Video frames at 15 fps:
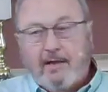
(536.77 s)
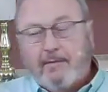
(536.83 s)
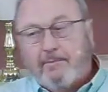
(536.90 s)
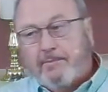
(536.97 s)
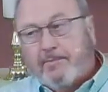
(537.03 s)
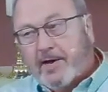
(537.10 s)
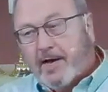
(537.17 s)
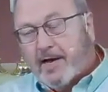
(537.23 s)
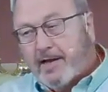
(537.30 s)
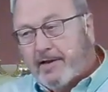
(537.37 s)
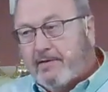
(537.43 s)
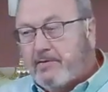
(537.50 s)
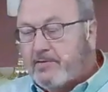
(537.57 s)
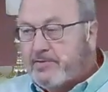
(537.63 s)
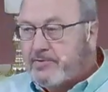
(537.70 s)
but
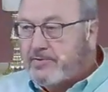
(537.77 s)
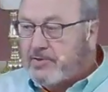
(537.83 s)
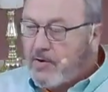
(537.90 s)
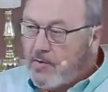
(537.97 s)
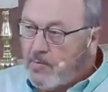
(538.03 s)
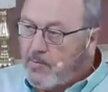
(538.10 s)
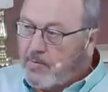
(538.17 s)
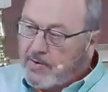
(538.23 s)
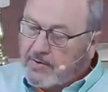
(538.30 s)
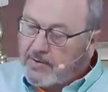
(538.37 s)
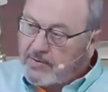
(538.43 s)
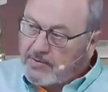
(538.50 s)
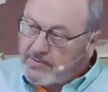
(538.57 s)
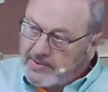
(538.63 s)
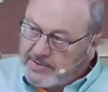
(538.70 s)
so were
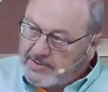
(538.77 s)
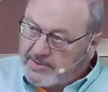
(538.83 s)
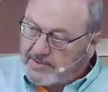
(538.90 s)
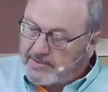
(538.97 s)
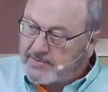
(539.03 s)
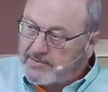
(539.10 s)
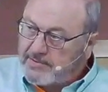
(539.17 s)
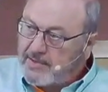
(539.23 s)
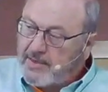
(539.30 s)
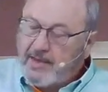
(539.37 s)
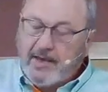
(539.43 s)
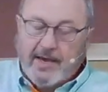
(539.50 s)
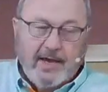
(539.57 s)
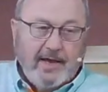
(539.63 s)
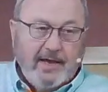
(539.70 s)
Christians
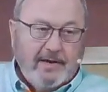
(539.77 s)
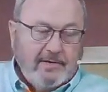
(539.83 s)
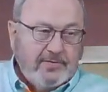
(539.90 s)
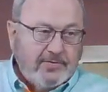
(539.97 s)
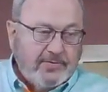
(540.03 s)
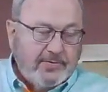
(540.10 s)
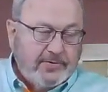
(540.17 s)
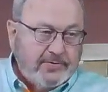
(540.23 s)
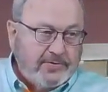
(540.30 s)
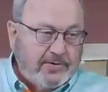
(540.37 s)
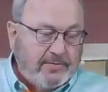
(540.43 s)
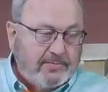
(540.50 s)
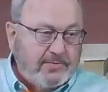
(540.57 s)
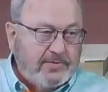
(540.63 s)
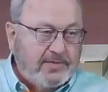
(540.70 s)
in
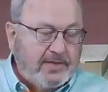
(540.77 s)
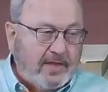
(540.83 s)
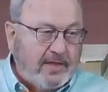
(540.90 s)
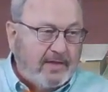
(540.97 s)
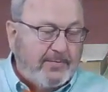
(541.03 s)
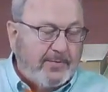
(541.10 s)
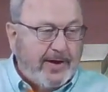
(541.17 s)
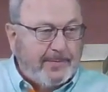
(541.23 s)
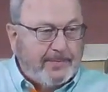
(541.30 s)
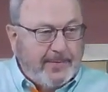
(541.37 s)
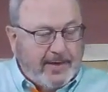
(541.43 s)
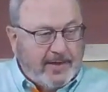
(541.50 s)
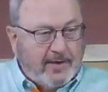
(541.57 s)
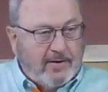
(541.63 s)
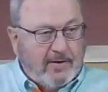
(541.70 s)
Jerusalem to celebrate
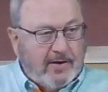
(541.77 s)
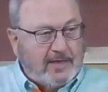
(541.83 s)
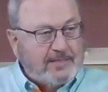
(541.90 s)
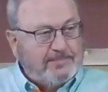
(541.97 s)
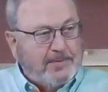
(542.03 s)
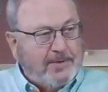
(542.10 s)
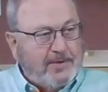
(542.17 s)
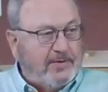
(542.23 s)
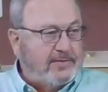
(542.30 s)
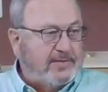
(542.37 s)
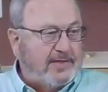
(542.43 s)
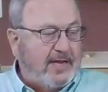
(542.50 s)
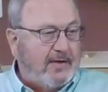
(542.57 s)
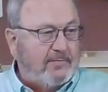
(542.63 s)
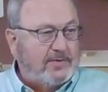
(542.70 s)
Pentecost, because
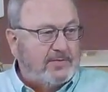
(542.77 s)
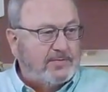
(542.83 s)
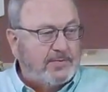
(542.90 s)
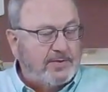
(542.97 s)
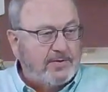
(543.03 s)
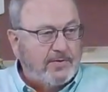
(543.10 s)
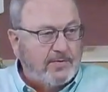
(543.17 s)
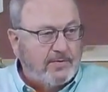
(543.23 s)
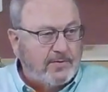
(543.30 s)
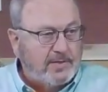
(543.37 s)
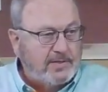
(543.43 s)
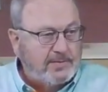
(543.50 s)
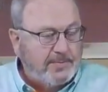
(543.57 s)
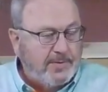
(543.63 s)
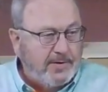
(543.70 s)
that was when the Holy
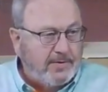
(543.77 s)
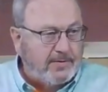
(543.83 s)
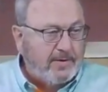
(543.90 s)
Spirit,